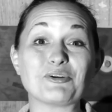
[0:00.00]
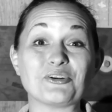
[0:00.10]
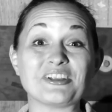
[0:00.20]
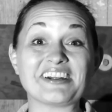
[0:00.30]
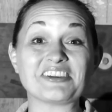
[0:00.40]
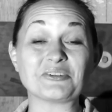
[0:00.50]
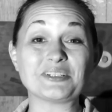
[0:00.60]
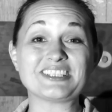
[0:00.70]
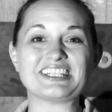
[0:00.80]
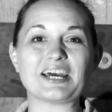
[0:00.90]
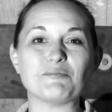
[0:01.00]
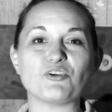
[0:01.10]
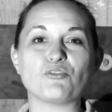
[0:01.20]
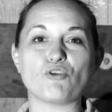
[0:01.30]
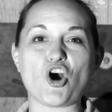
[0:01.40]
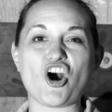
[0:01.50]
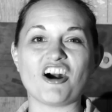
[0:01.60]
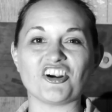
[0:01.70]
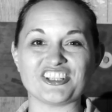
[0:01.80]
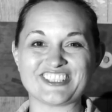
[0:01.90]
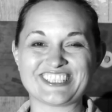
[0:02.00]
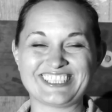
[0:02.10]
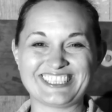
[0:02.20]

Cornelia Jolitz and I'm a raw artist.